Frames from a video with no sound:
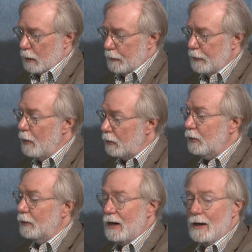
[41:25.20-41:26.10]
not
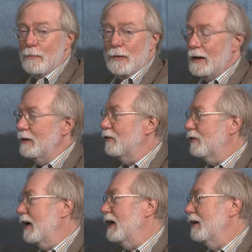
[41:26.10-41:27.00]
on campaigns
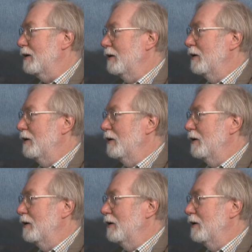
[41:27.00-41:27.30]
saying